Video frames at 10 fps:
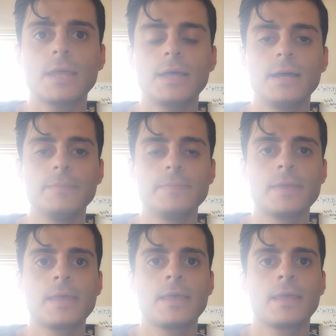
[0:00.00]
And
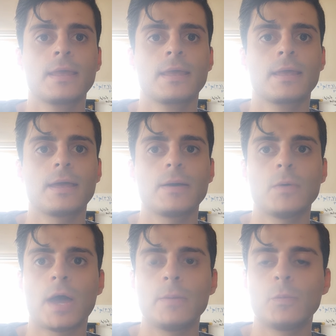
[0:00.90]

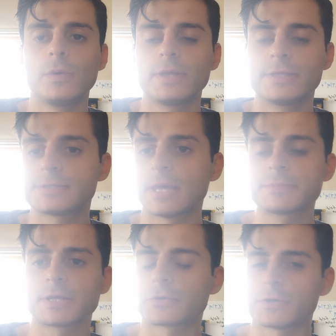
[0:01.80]
it
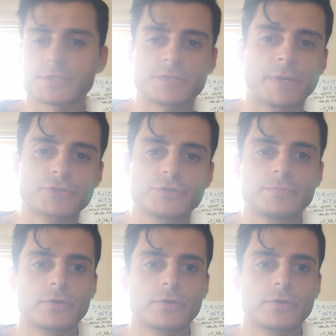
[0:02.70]
seems that across the spectrum,